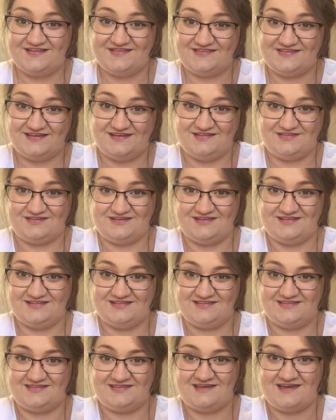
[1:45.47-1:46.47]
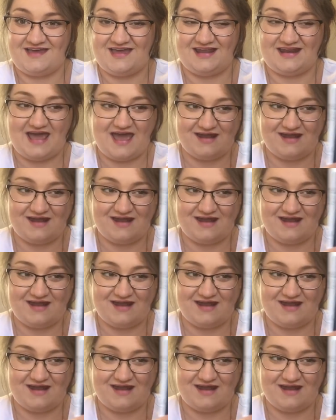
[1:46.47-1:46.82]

seasons and